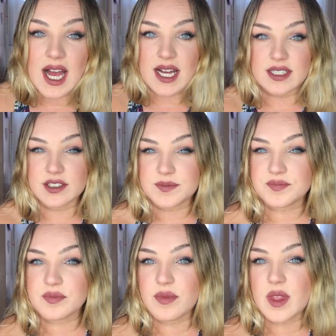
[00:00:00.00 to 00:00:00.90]
And
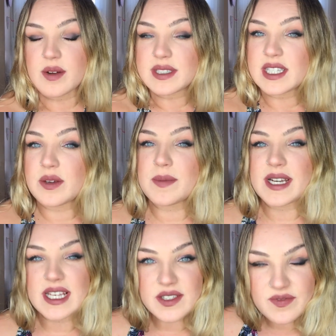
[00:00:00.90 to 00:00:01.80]
I'll see you in my
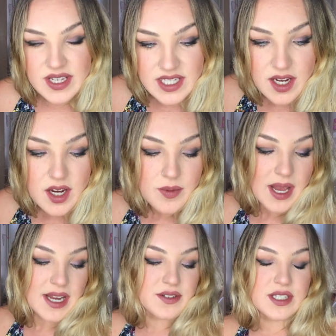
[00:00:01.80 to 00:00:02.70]
next video,
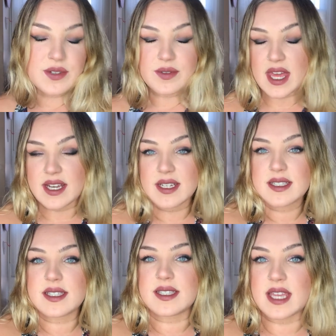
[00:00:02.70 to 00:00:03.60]
and until then,
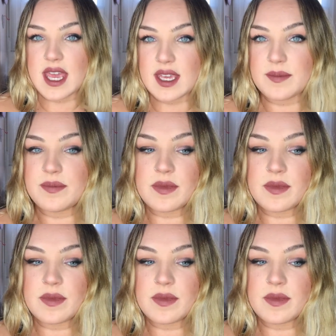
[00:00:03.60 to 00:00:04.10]
stay